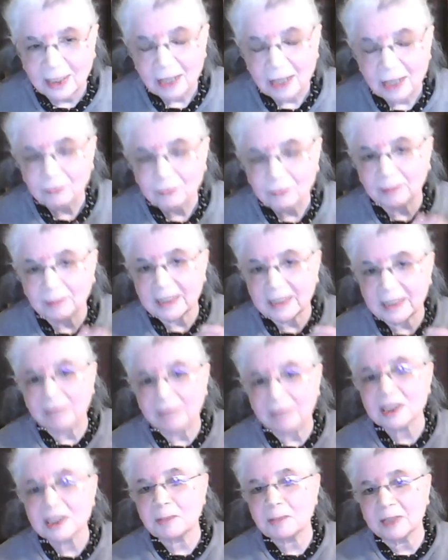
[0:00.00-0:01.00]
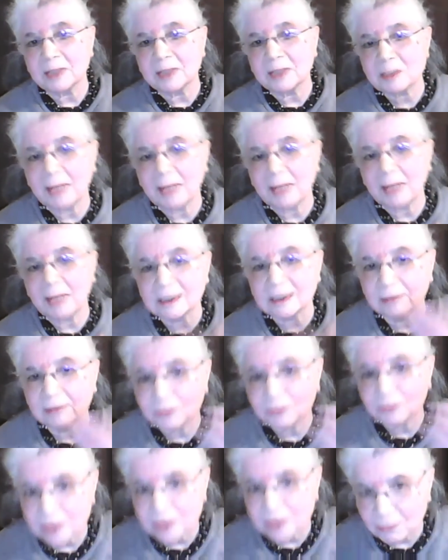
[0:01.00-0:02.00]
from David's perspective, it
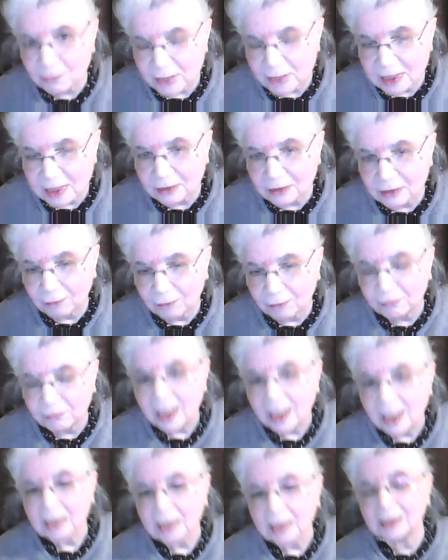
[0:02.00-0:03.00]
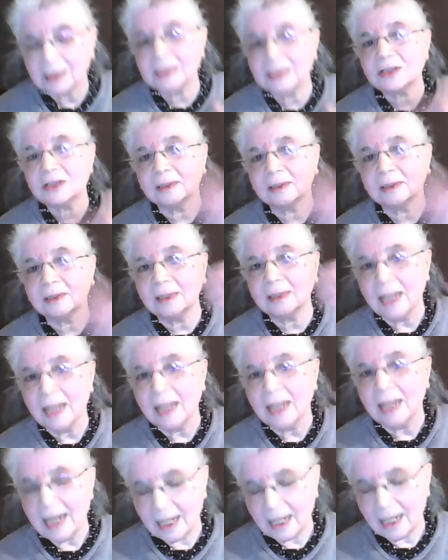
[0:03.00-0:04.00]
was the visit of Clinton
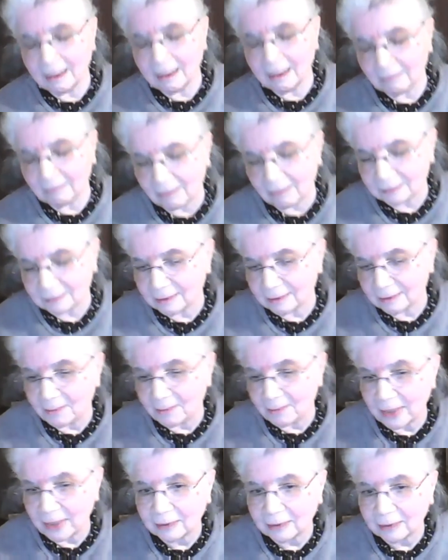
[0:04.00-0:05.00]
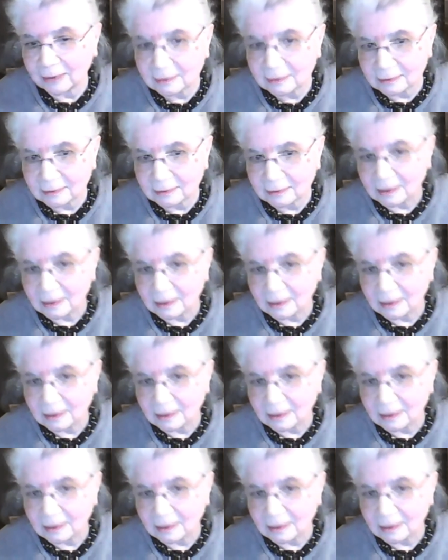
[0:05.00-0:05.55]
and other American,